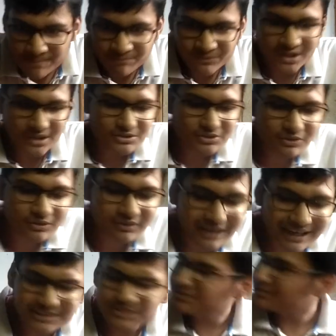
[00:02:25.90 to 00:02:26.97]
So,
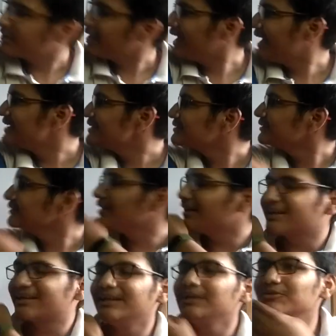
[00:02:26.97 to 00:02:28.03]
as the
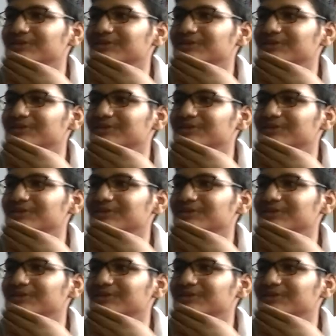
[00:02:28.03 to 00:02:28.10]
King Louis